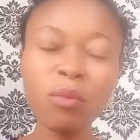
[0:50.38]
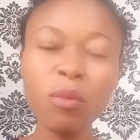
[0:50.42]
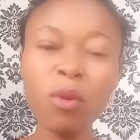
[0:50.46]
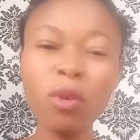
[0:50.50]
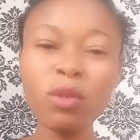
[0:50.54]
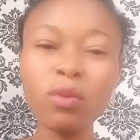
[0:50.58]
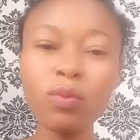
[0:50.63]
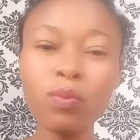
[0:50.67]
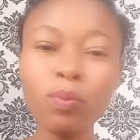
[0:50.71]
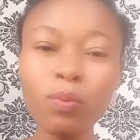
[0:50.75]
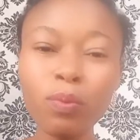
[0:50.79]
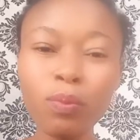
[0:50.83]

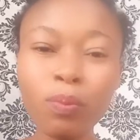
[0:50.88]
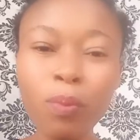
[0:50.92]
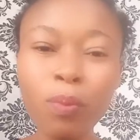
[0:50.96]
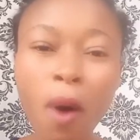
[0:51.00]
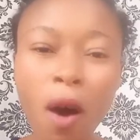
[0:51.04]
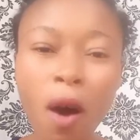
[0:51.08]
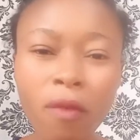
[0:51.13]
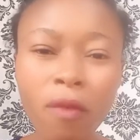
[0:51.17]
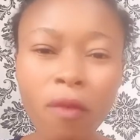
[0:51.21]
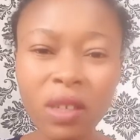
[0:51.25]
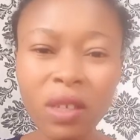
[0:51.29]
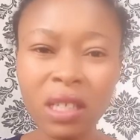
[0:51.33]
But
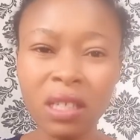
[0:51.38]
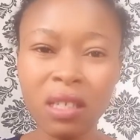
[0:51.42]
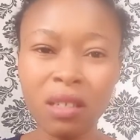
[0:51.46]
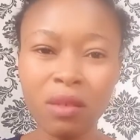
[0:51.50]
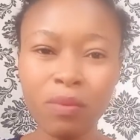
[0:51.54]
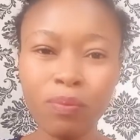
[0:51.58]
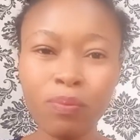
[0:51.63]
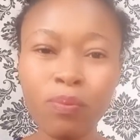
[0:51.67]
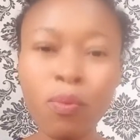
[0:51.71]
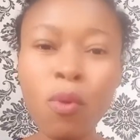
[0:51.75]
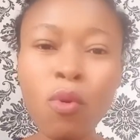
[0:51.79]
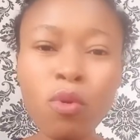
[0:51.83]

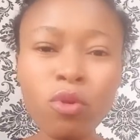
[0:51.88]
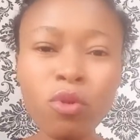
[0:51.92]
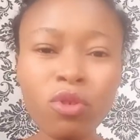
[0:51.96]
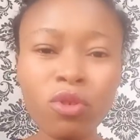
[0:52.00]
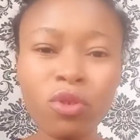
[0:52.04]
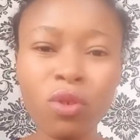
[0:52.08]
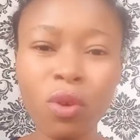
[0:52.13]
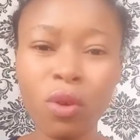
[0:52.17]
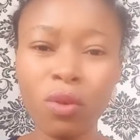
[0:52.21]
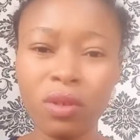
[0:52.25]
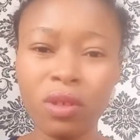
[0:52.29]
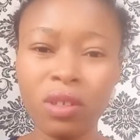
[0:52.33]
poverty
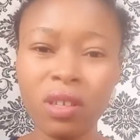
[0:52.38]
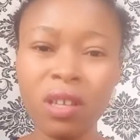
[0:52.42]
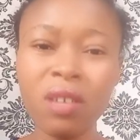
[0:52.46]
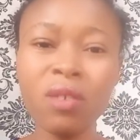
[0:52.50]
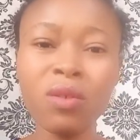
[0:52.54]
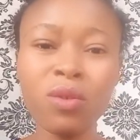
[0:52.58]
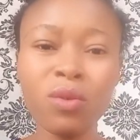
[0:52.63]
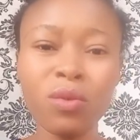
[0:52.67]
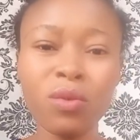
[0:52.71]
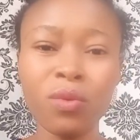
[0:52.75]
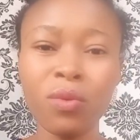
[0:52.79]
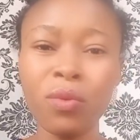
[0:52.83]
pushed us
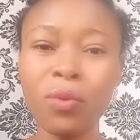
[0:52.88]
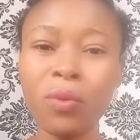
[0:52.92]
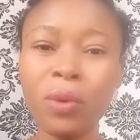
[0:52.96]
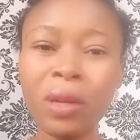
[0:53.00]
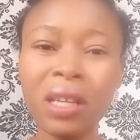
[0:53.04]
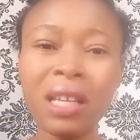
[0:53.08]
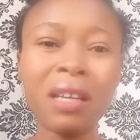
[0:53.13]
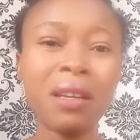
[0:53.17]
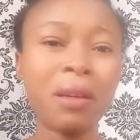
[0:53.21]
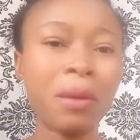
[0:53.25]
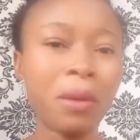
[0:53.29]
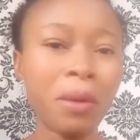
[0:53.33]
into
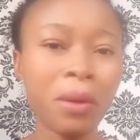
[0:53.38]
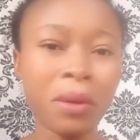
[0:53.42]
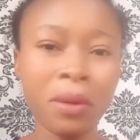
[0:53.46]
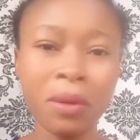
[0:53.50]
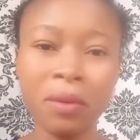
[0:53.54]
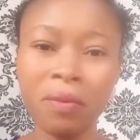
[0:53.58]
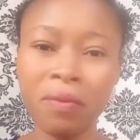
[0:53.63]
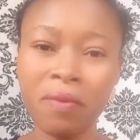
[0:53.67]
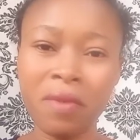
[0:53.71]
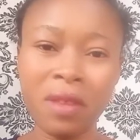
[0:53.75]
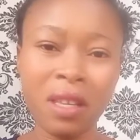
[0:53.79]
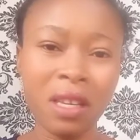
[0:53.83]
doing a lot
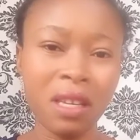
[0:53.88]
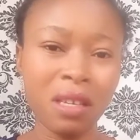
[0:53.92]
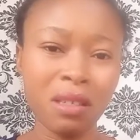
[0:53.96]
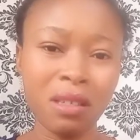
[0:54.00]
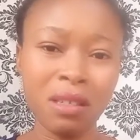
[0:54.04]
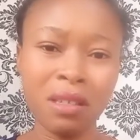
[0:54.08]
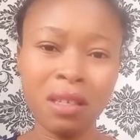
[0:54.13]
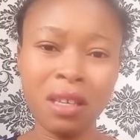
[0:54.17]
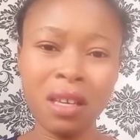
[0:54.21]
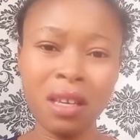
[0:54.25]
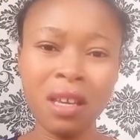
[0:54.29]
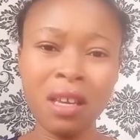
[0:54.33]
of
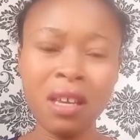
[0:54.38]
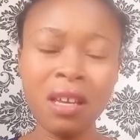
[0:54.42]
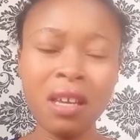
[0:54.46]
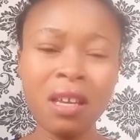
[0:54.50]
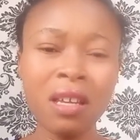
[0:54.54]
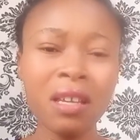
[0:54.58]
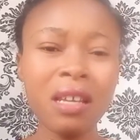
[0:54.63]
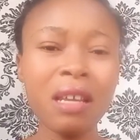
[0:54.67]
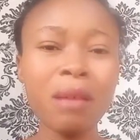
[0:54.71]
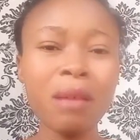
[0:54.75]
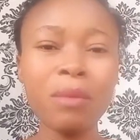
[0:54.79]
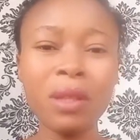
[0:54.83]
things.
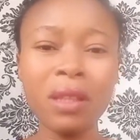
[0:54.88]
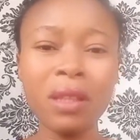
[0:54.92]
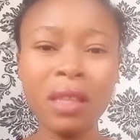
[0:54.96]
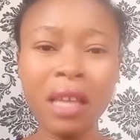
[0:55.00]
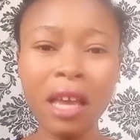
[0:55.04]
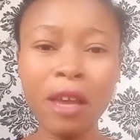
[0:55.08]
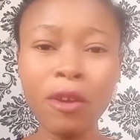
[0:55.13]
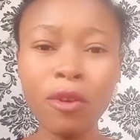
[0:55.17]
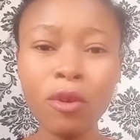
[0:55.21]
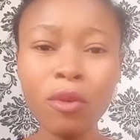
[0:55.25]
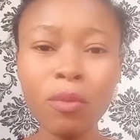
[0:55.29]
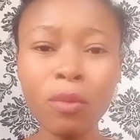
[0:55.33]
Let me
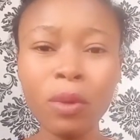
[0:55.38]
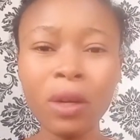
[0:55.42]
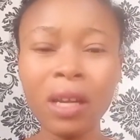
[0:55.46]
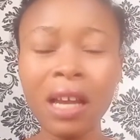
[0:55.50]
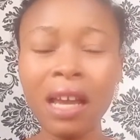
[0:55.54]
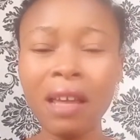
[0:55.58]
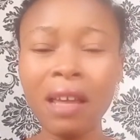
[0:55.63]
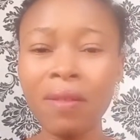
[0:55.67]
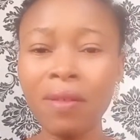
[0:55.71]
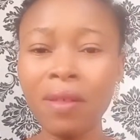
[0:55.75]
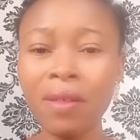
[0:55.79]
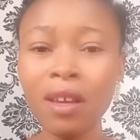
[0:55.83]
tell you, but
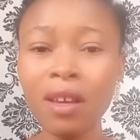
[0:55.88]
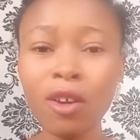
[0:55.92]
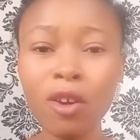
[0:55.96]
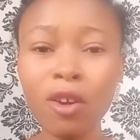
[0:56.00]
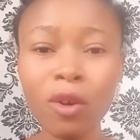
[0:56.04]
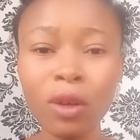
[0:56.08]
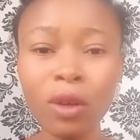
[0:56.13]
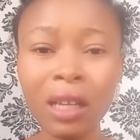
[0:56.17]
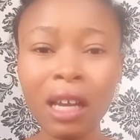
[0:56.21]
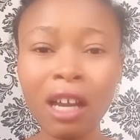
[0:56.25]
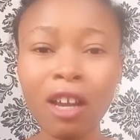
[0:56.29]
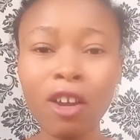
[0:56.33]
I thank
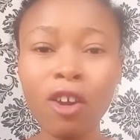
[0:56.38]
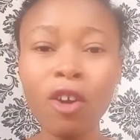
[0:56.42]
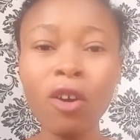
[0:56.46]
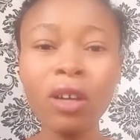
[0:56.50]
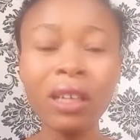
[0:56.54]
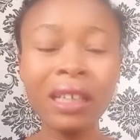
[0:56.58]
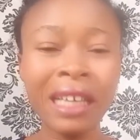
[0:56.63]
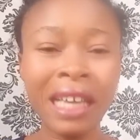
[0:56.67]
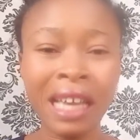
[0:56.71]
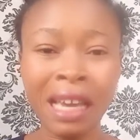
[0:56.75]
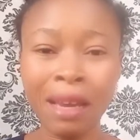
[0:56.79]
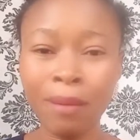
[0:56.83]
God that
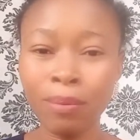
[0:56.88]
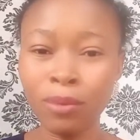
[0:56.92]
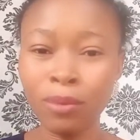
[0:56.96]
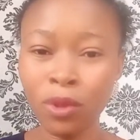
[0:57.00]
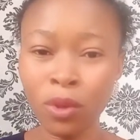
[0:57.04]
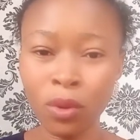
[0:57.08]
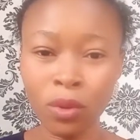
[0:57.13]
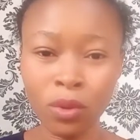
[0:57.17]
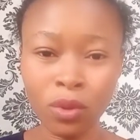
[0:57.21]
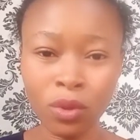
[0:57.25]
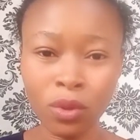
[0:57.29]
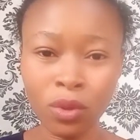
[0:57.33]
God
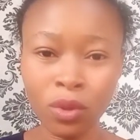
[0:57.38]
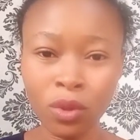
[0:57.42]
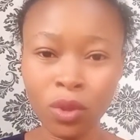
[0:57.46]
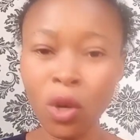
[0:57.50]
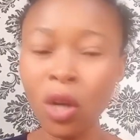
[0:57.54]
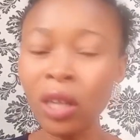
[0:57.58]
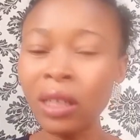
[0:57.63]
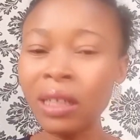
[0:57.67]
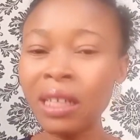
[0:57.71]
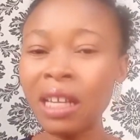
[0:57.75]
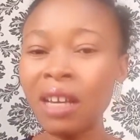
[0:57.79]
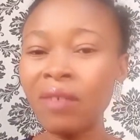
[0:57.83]
kept us.
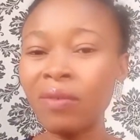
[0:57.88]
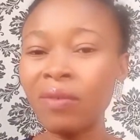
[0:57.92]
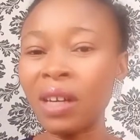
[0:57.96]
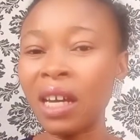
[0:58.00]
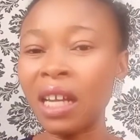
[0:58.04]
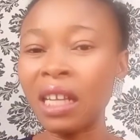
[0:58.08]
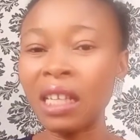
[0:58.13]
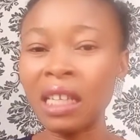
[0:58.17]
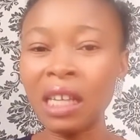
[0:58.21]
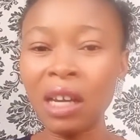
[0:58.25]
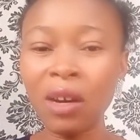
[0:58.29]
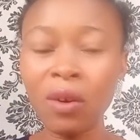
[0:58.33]
God never
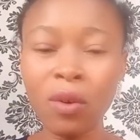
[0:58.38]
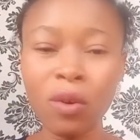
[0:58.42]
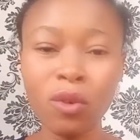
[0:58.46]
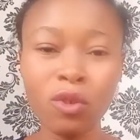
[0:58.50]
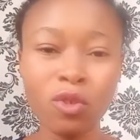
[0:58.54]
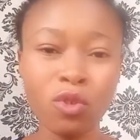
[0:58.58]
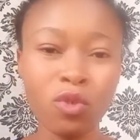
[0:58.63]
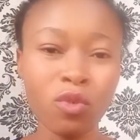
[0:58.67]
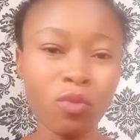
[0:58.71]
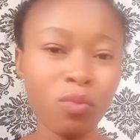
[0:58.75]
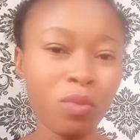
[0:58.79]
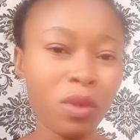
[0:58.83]
allowed
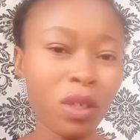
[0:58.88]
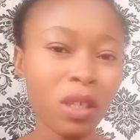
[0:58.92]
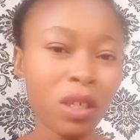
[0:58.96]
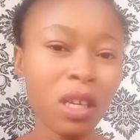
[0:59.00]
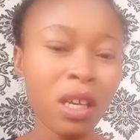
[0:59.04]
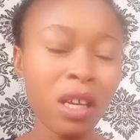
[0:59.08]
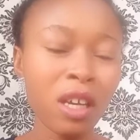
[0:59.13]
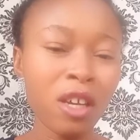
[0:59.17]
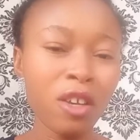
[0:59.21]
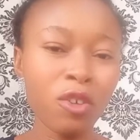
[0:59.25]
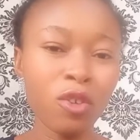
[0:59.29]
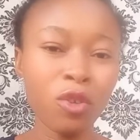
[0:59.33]
us to be,
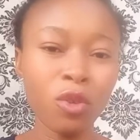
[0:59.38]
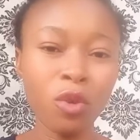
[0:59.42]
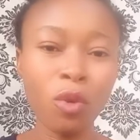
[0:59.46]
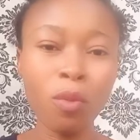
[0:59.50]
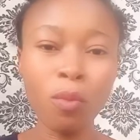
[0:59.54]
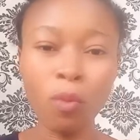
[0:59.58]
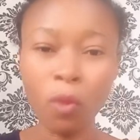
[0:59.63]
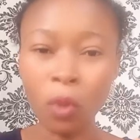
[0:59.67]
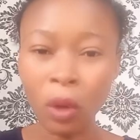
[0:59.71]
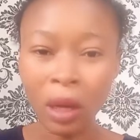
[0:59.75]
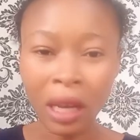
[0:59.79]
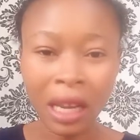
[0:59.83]

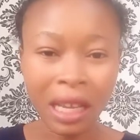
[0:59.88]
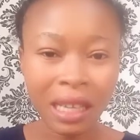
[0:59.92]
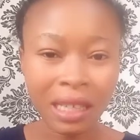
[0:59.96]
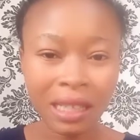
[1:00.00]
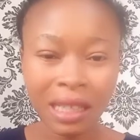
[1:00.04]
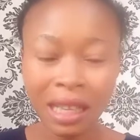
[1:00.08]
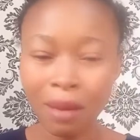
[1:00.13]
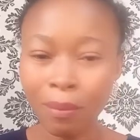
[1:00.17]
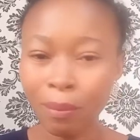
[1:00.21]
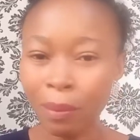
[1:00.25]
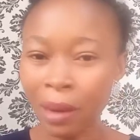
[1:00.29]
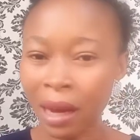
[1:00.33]

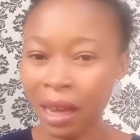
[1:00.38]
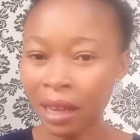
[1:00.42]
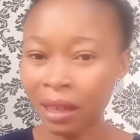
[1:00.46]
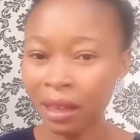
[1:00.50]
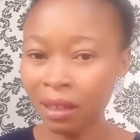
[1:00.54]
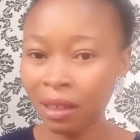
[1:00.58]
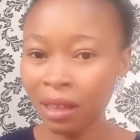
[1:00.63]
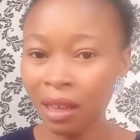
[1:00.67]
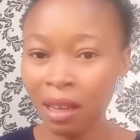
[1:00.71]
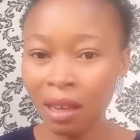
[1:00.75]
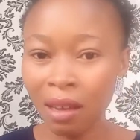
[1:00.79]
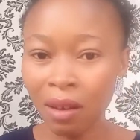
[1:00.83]
molested
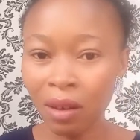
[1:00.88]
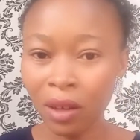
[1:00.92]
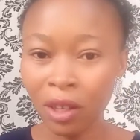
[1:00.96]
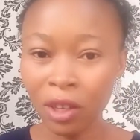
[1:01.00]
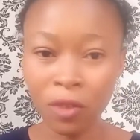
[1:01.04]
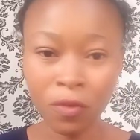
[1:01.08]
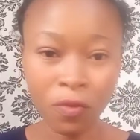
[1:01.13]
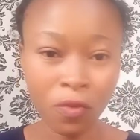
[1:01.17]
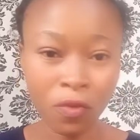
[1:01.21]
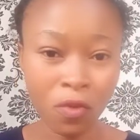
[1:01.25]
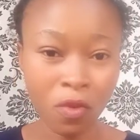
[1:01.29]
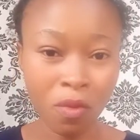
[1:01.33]
by
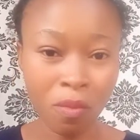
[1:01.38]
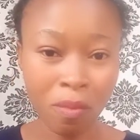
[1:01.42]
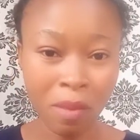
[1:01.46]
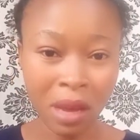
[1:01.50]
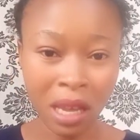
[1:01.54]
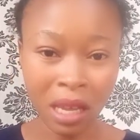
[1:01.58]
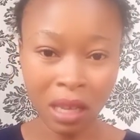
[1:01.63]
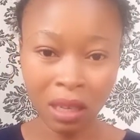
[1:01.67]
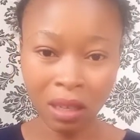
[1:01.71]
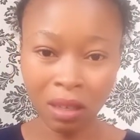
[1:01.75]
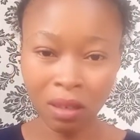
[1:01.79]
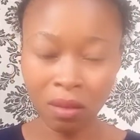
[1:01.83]
evil
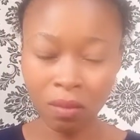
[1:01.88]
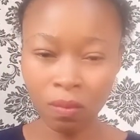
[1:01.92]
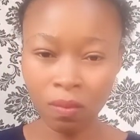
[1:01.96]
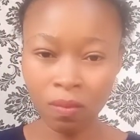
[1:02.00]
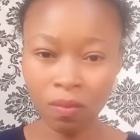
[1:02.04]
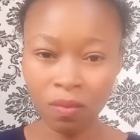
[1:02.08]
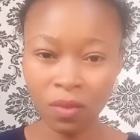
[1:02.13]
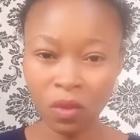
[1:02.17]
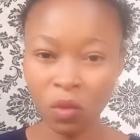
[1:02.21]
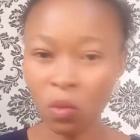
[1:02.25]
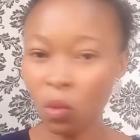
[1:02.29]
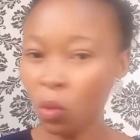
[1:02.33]
men.
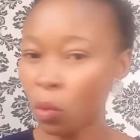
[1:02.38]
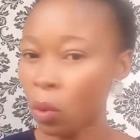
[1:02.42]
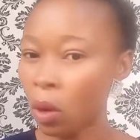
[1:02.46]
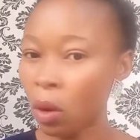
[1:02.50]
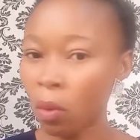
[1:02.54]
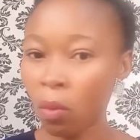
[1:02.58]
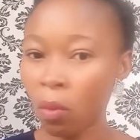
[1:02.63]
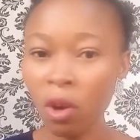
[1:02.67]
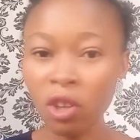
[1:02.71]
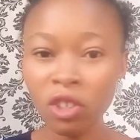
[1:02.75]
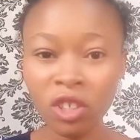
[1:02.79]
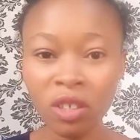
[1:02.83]
We
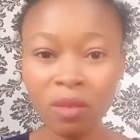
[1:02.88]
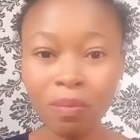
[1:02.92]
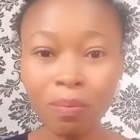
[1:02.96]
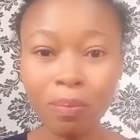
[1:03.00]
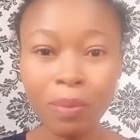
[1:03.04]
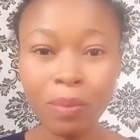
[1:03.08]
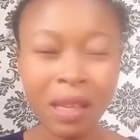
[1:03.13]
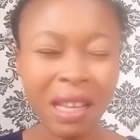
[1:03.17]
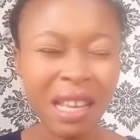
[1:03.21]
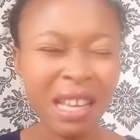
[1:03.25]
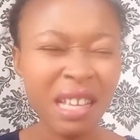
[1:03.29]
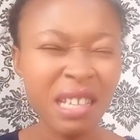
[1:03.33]
were washing
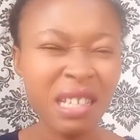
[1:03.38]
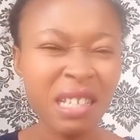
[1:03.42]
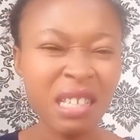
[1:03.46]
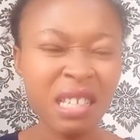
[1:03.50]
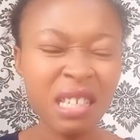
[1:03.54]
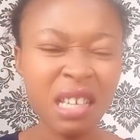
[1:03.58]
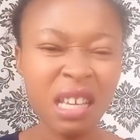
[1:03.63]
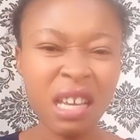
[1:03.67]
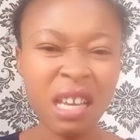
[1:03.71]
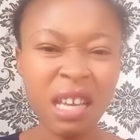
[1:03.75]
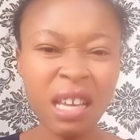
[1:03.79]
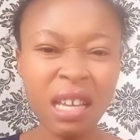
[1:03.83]

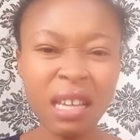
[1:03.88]
plates.